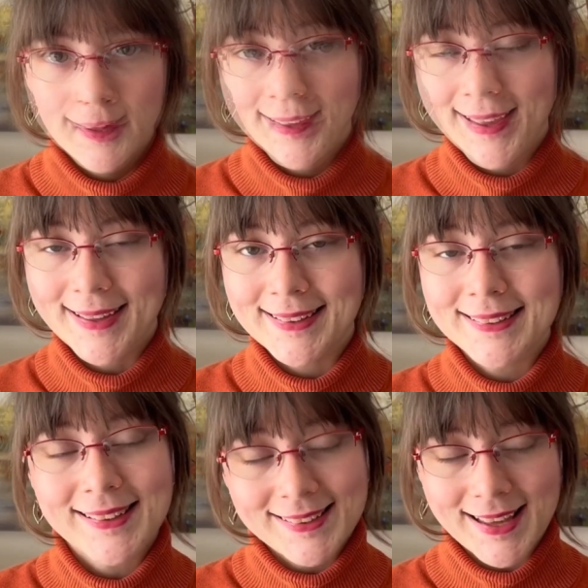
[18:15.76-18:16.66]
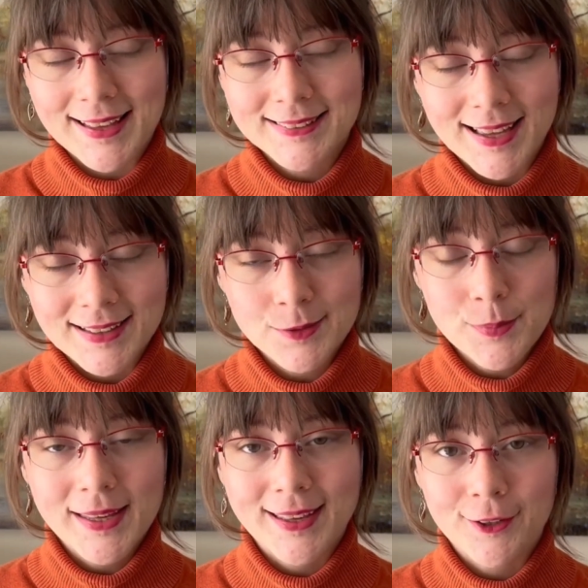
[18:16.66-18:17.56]
And yes, as a
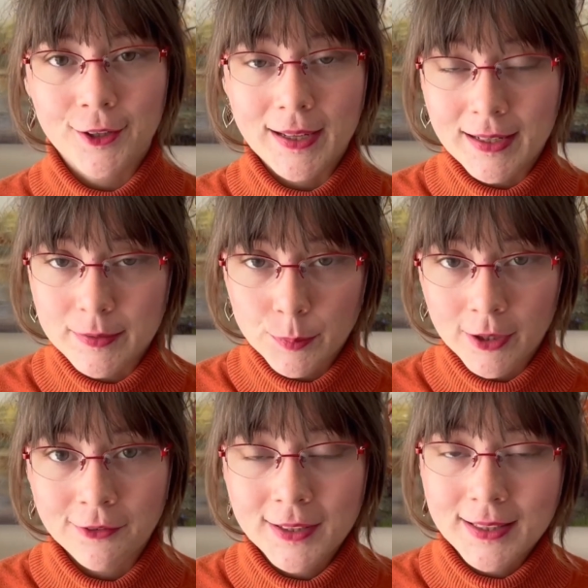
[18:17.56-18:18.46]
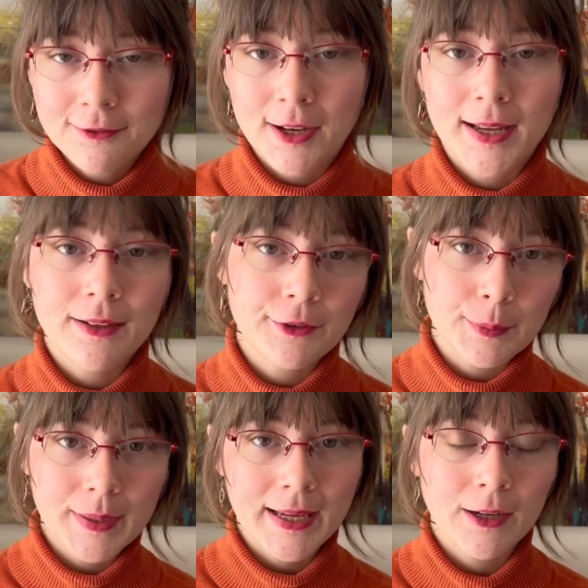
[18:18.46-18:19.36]
beginner, it is perfectly fine if your
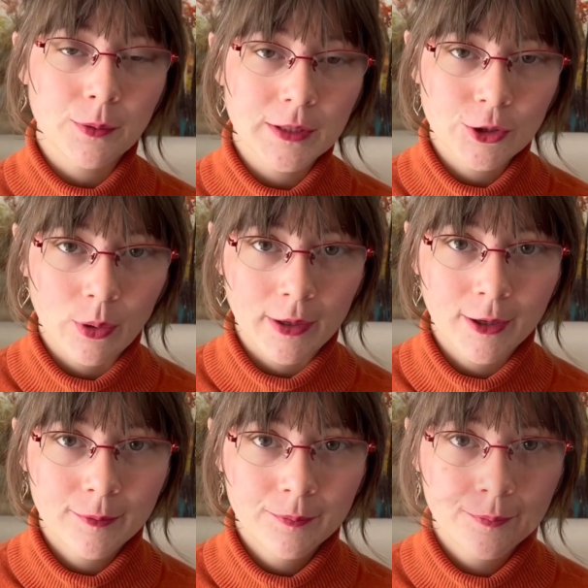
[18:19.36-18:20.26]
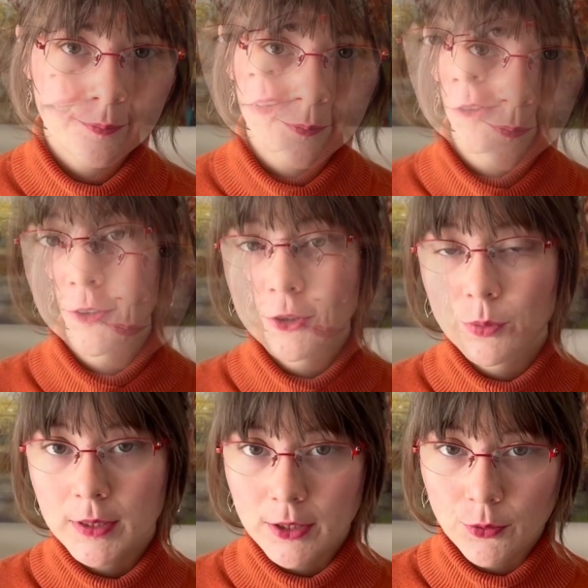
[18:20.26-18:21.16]
piano is shorter. In the first
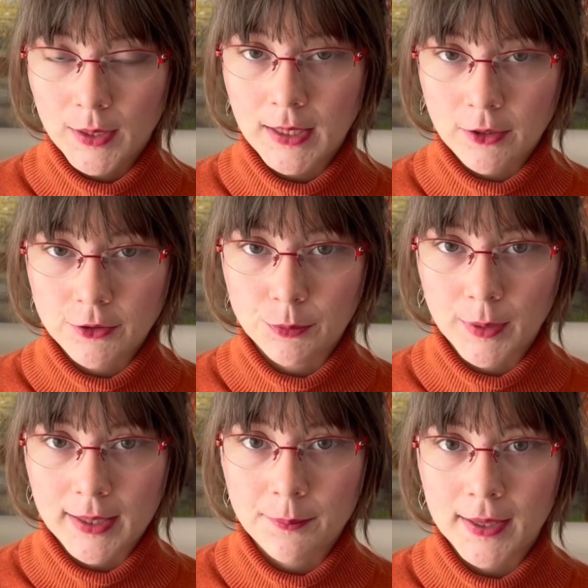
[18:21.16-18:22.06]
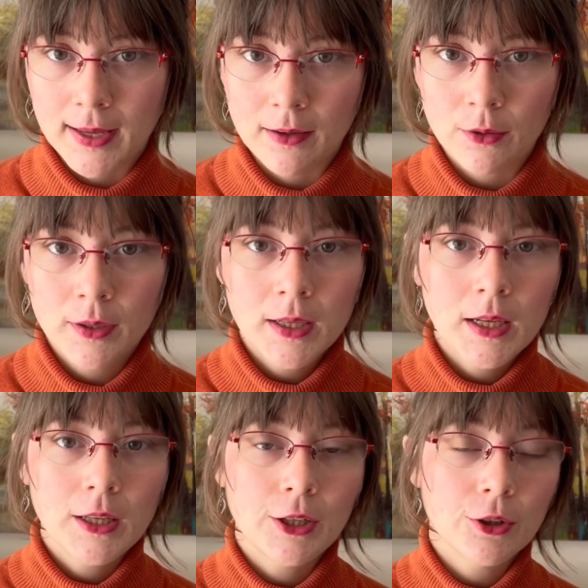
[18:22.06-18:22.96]
1 to 3 years of playing piano,
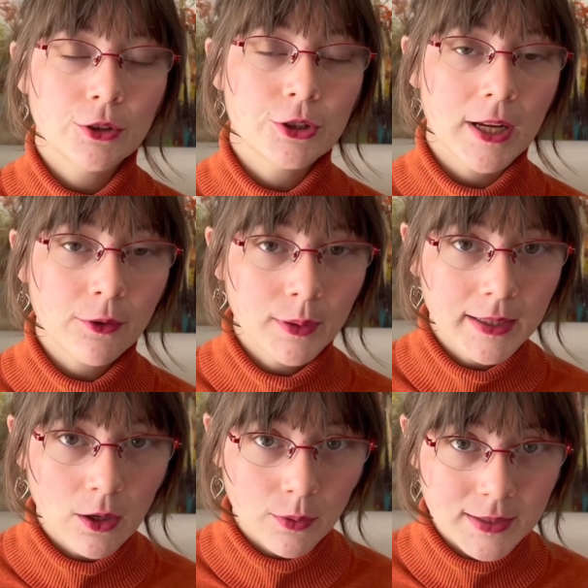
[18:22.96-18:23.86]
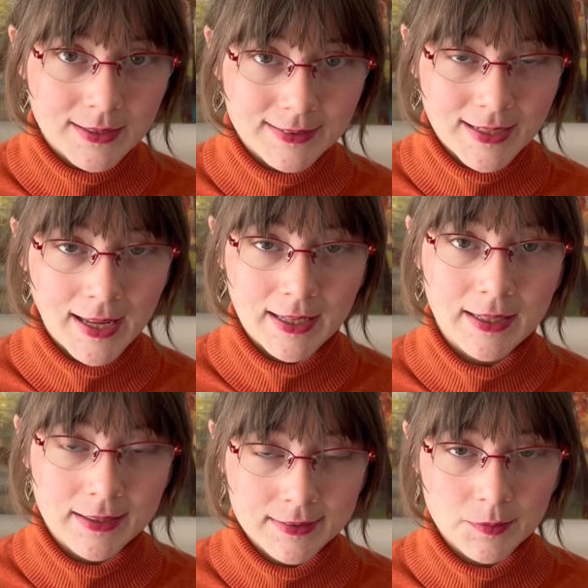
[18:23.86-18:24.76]
you're generally going to stay
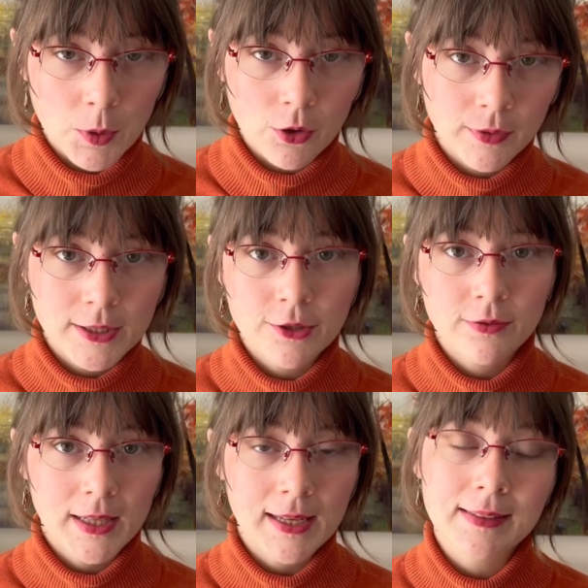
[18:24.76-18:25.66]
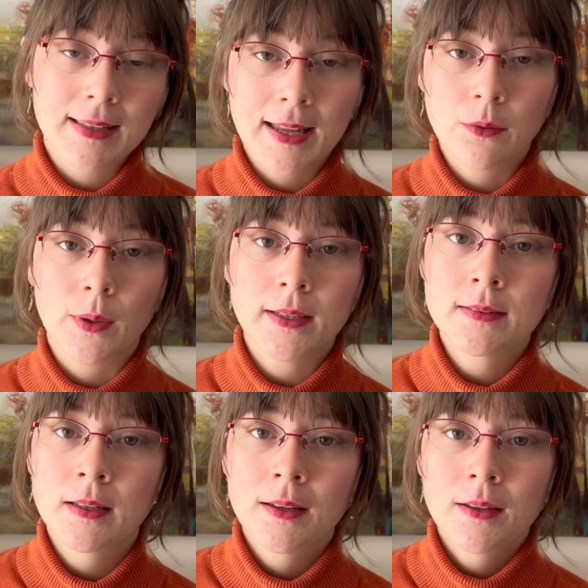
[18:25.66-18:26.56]
in a small range of keys
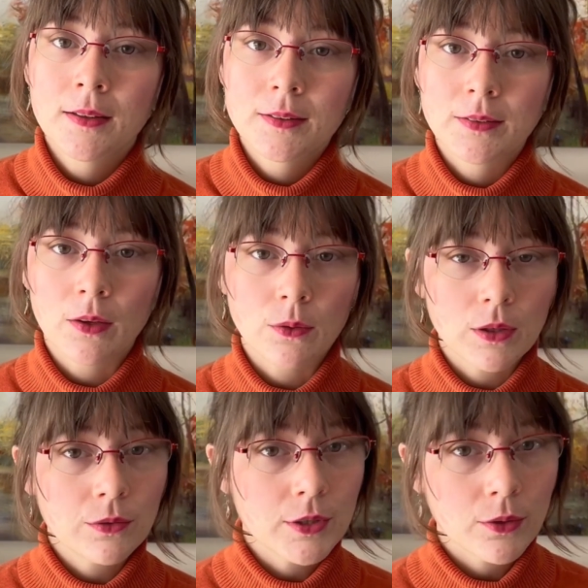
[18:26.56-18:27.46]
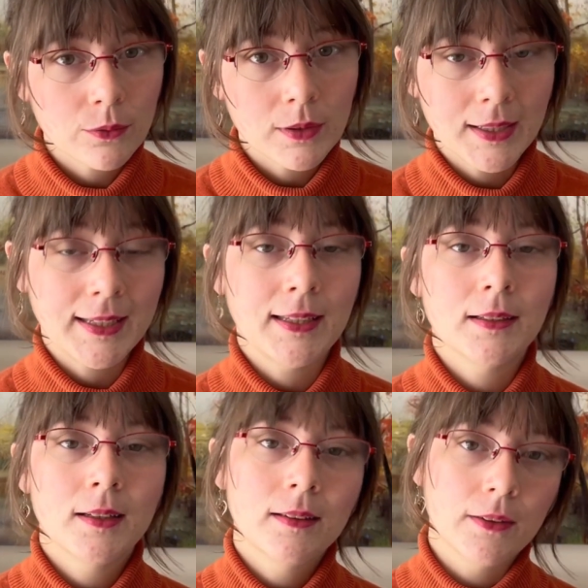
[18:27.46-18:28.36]
anyways, so you don't need
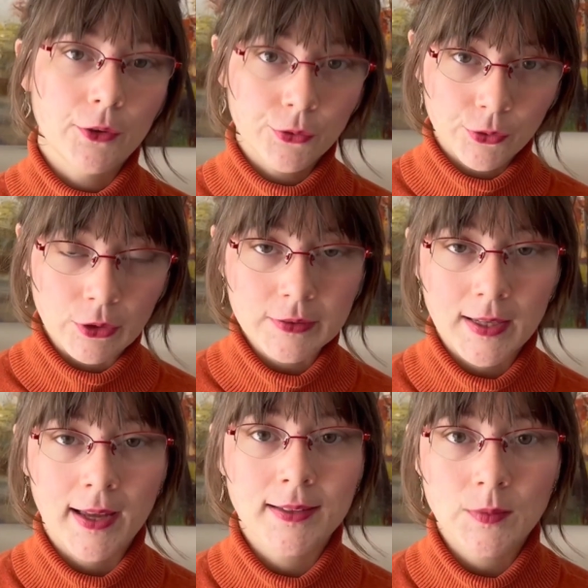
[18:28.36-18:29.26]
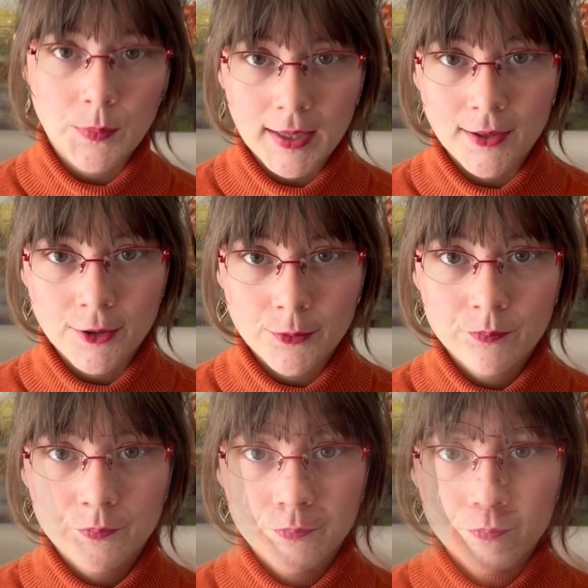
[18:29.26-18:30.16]
the full-size piano.
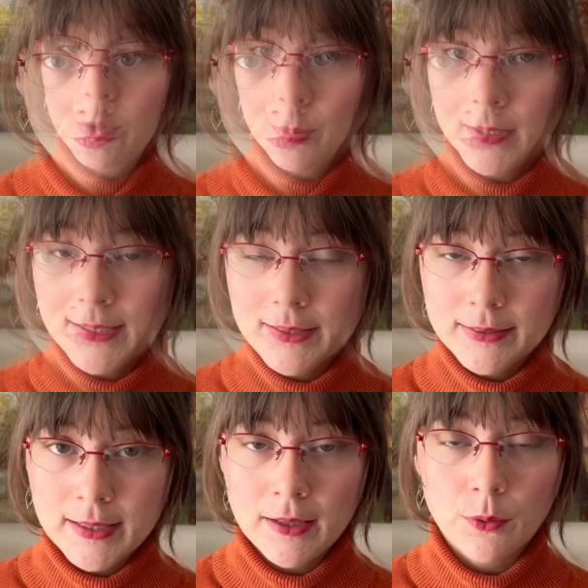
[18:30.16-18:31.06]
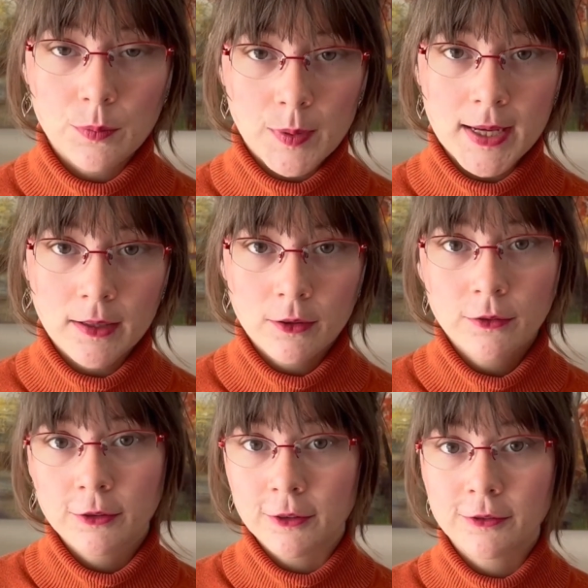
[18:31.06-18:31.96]
If you plan to stick with piano
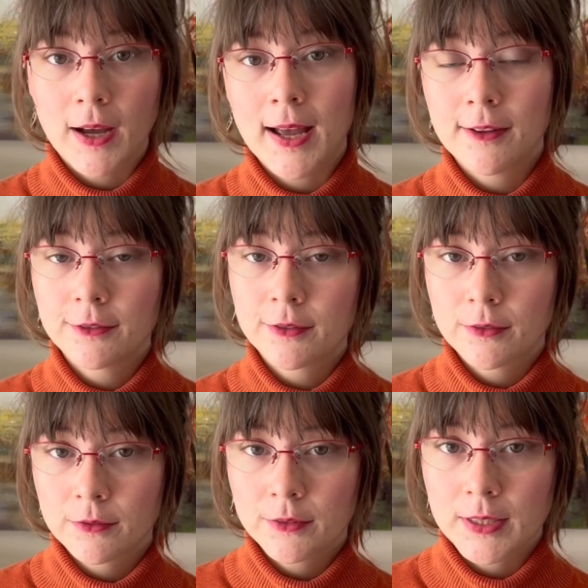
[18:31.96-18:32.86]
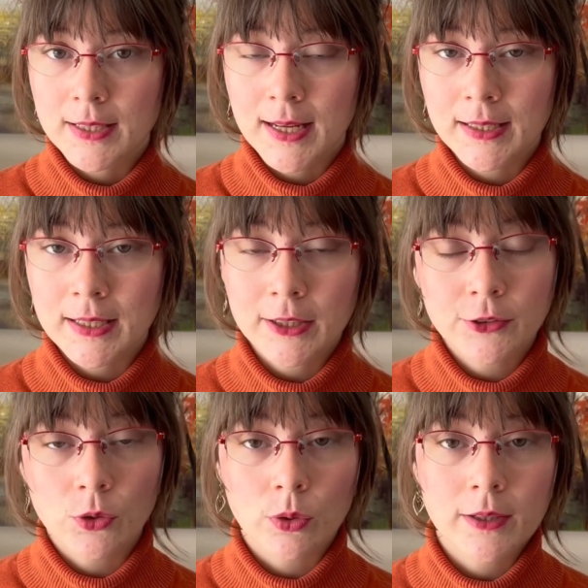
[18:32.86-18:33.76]
for 5 to 10
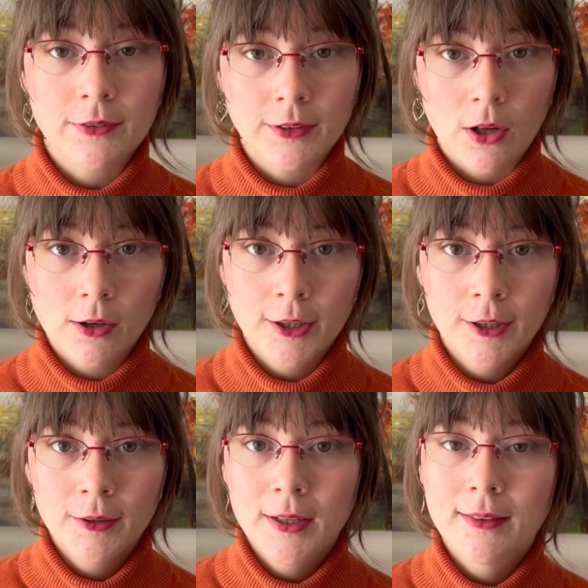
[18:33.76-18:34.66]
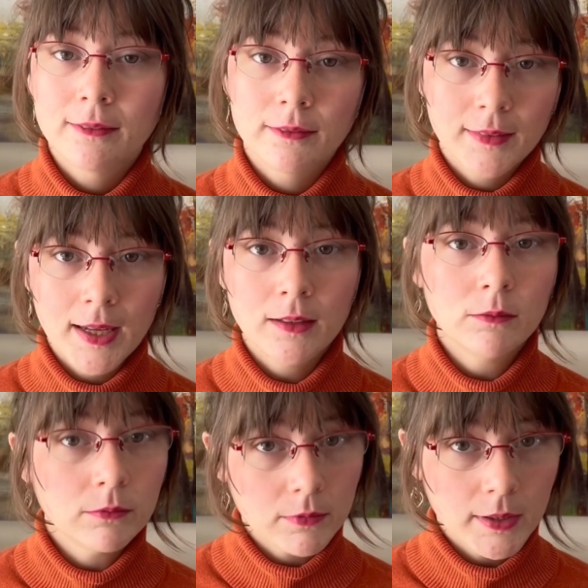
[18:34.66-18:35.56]
years or even longer,
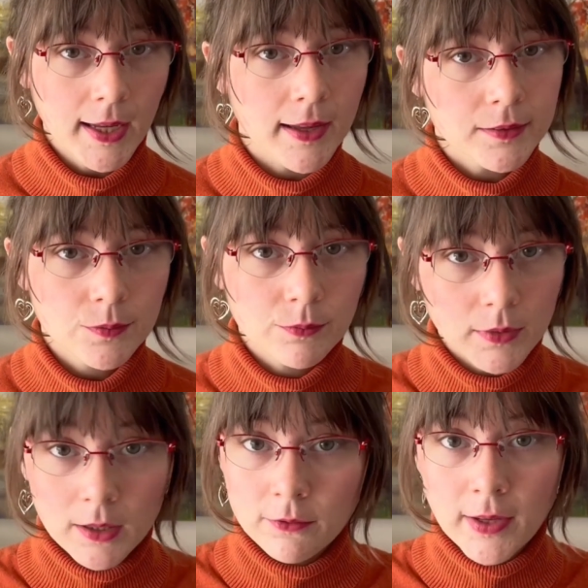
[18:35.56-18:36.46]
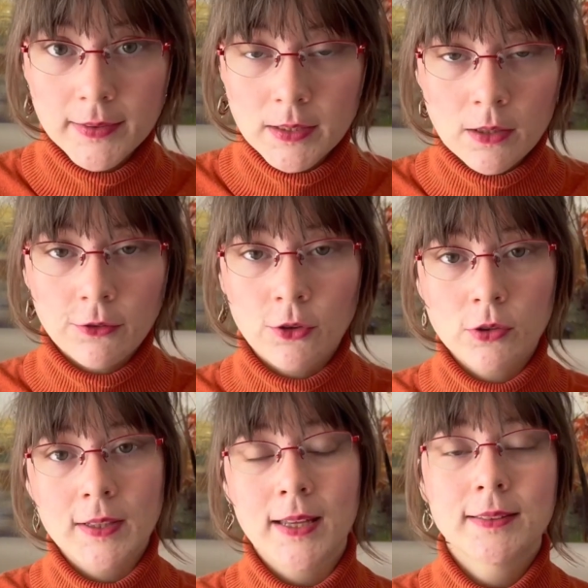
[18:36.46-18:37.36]
then yes, invest in a
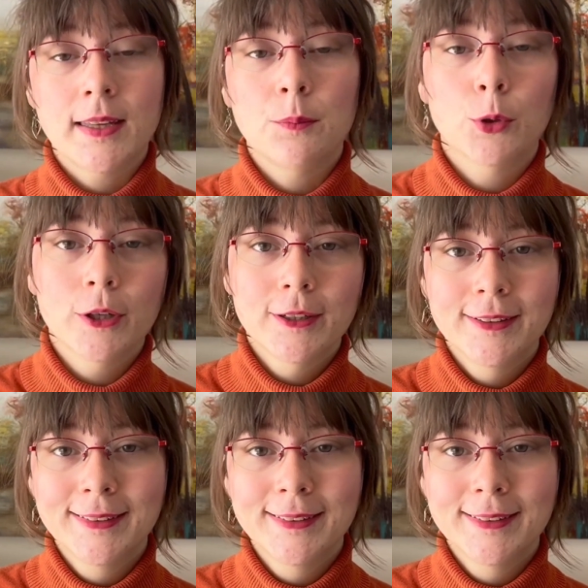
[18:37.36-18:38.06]
full-size keyboard.